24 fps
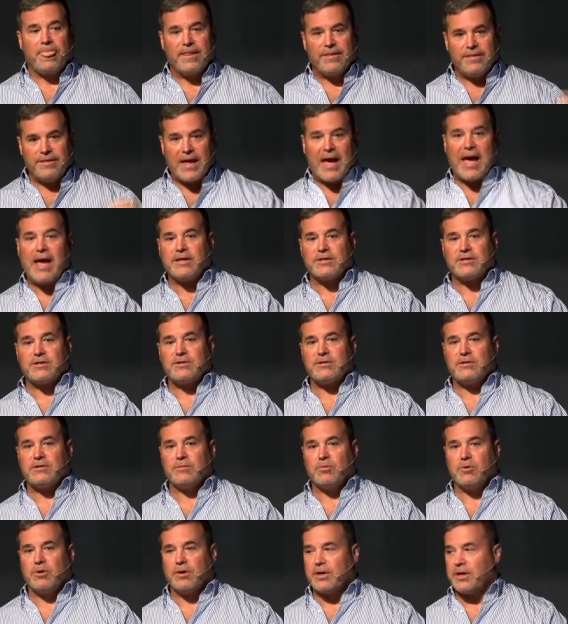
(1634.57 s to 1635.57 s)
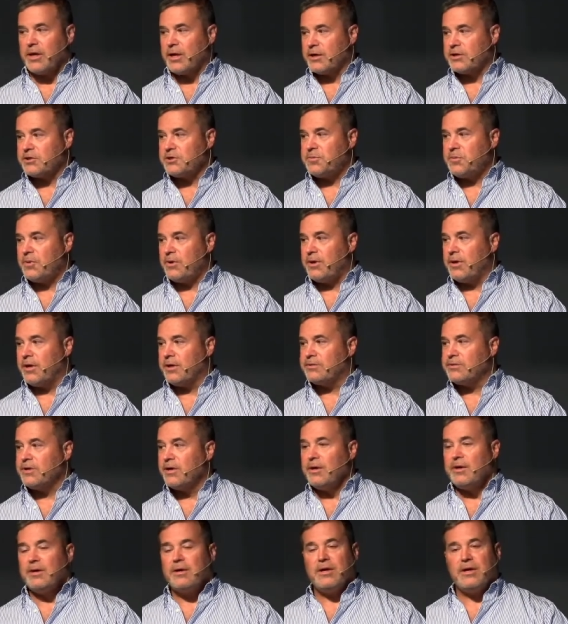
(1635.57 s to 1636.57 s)
That's the born again experience.
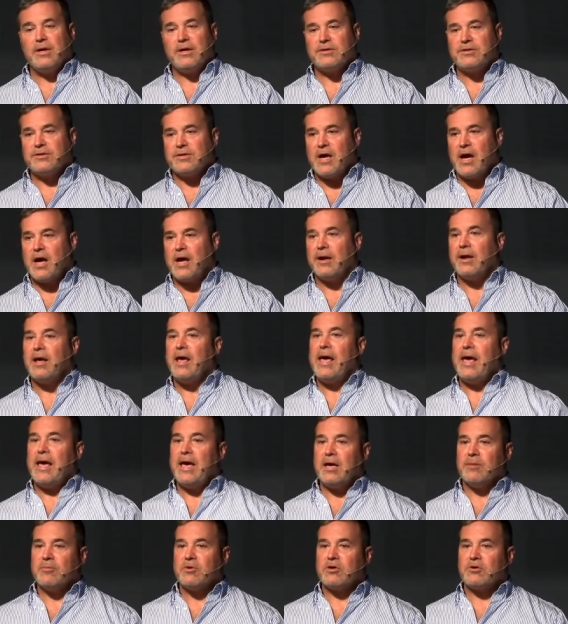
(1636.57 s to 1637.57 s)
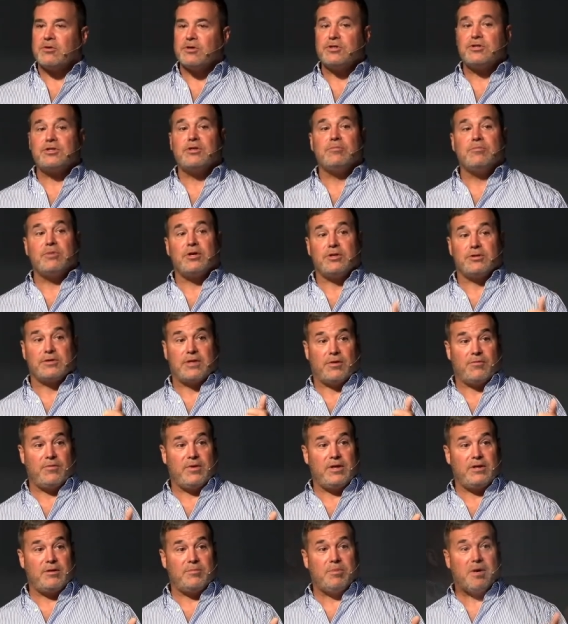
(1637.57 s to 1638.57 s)
It's not, hey, I'm a Christian because I
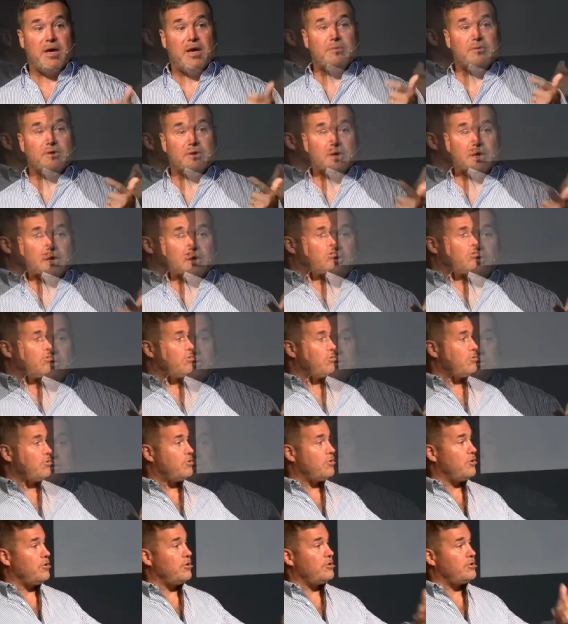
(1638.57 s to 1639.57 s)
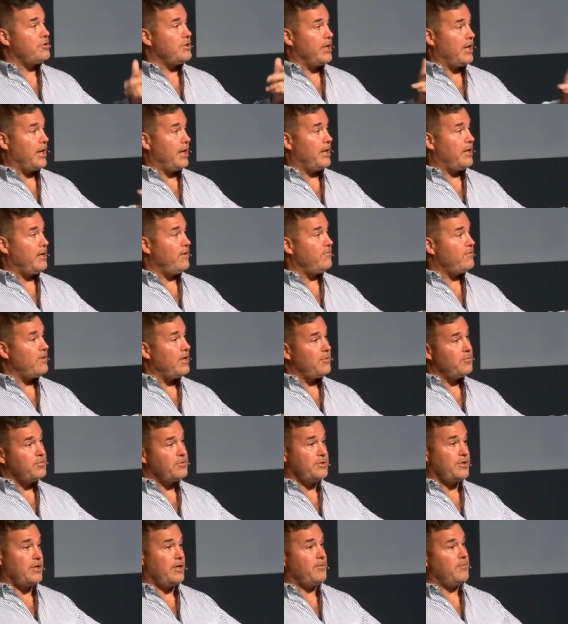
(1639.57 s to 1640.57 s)
read the Bible and I go to church and I give
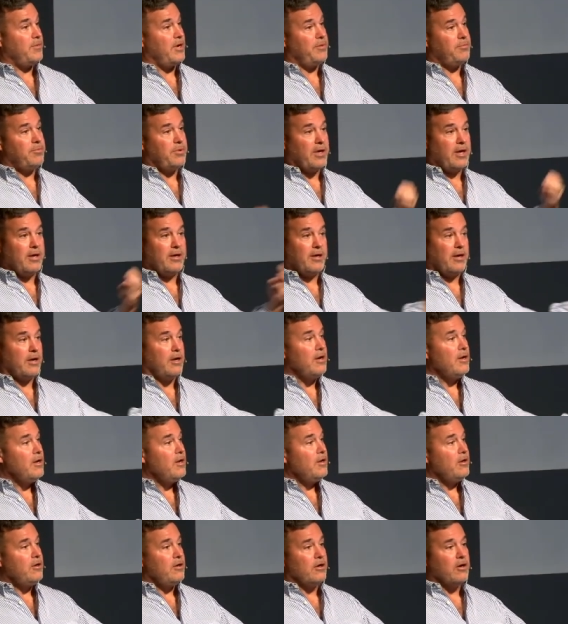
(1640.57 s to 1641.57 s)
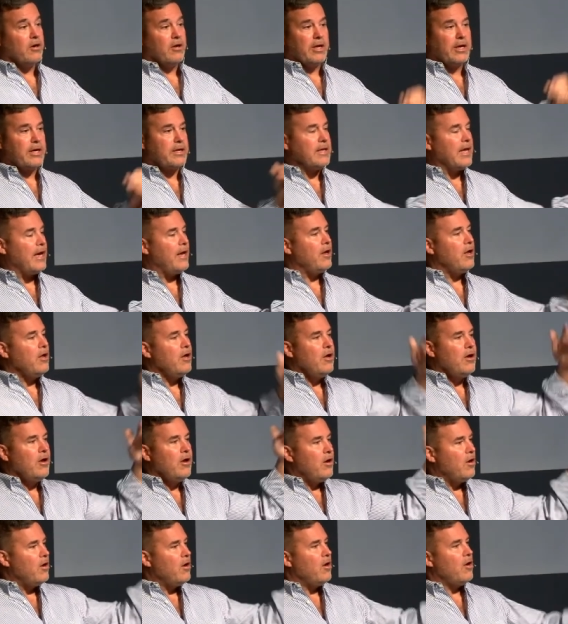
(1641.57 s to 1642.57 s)
10% of my pay and I, you know, like that.
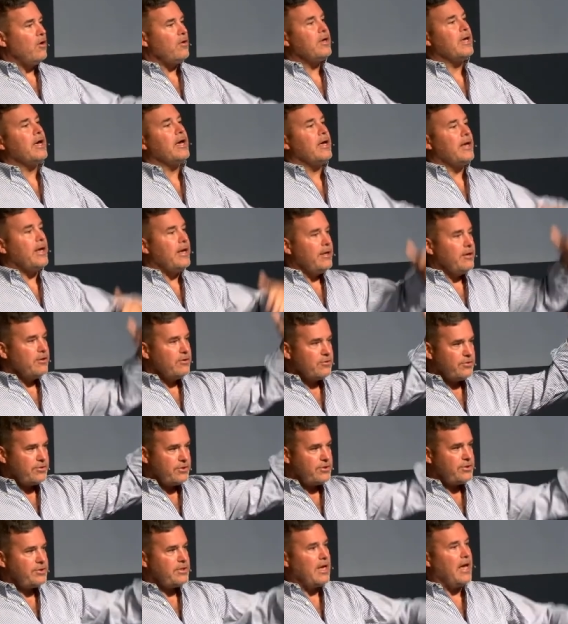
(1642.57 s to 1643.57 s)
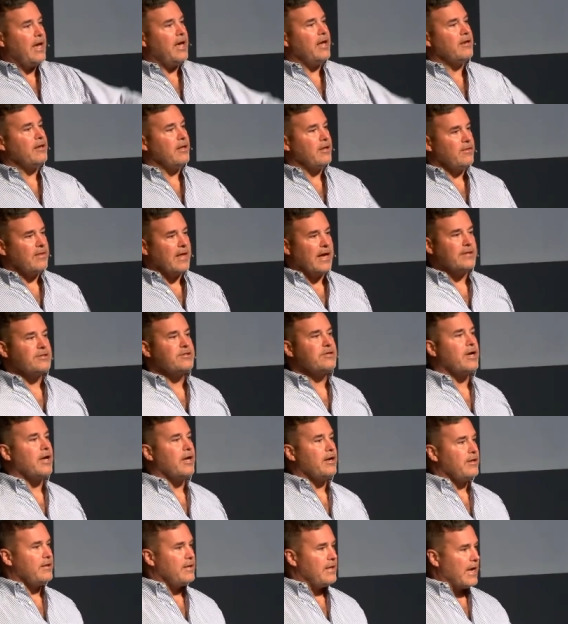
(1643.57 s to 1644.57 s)
Okay, I understand that that's
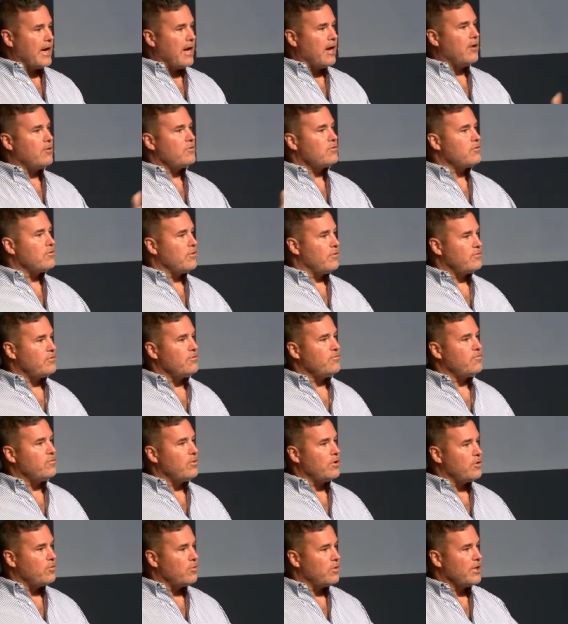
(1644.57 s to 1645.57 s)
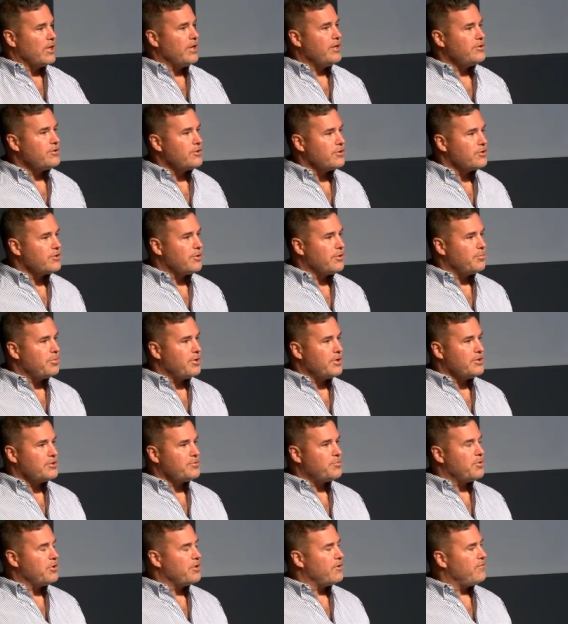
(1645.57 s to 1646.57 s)
kind of the outgrowth of what a relationship is,
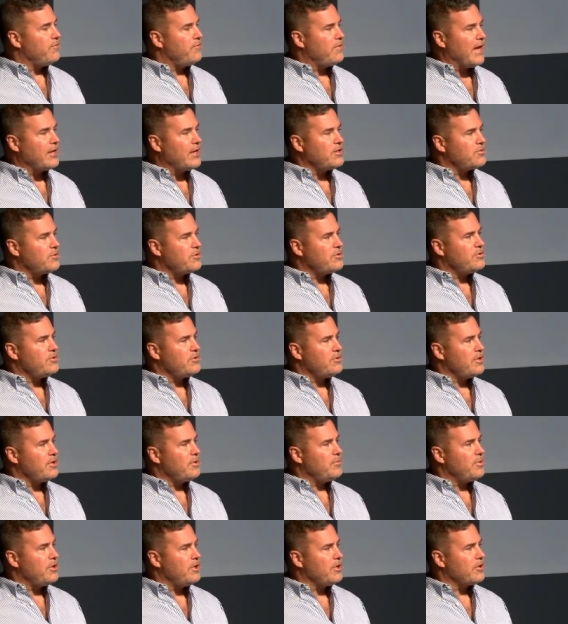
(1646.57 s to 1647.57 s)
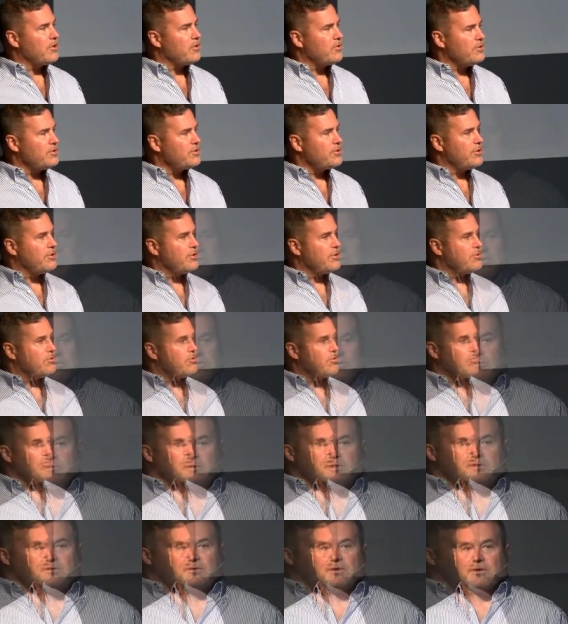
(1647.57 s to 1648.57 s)
but if that's what you think being a Christian is, you
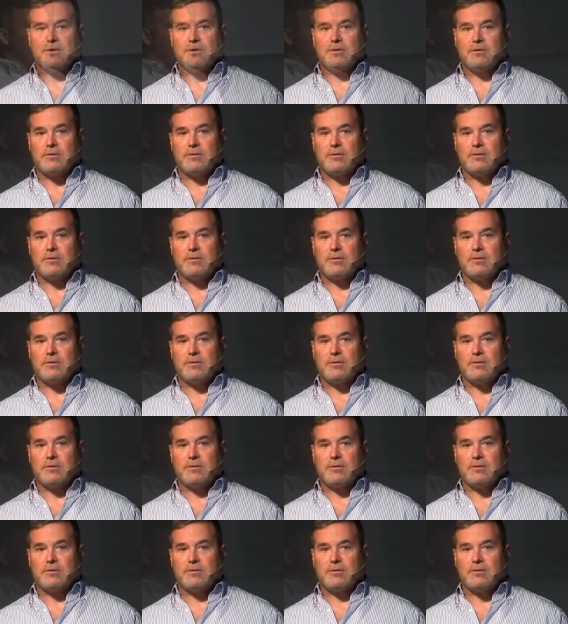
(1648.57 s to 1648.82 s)
missed it.